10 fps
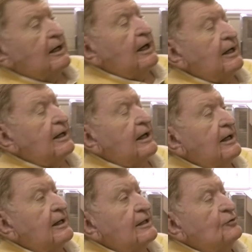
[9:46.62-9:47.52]
And,
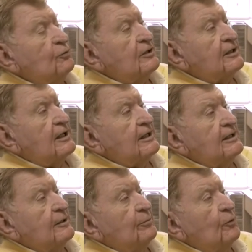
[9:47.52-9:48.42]
and that's where the
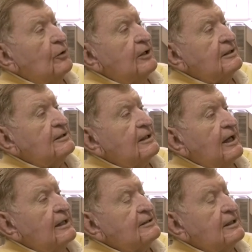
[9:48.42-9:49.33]
Clinton and Port Hudson
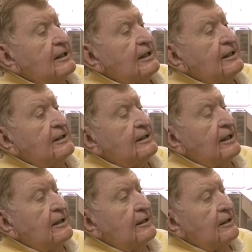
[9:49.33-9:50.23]
actually ended
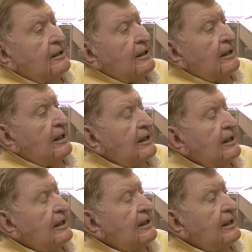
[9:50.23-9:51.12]
there. And
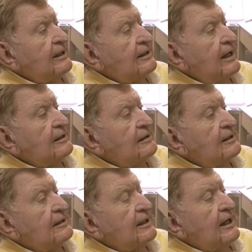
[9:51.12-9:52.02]
at
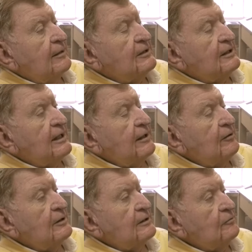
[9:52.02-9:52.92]
that time, they
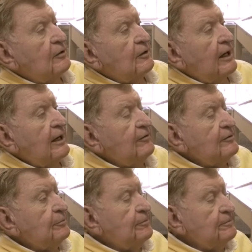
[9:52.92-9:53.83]
were
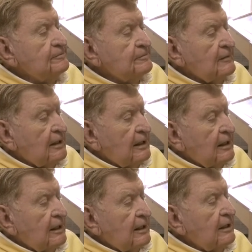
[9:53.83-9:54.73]
having
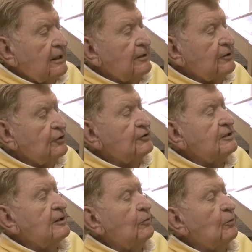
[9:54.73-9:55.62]

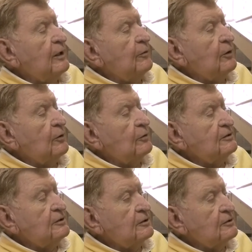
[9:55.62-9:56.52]
using the
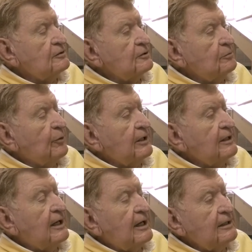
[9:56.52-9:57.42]
railroad to, to bring
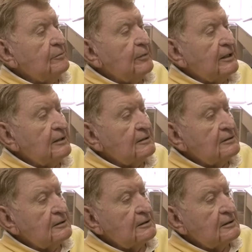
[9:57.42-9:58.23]
cotton bales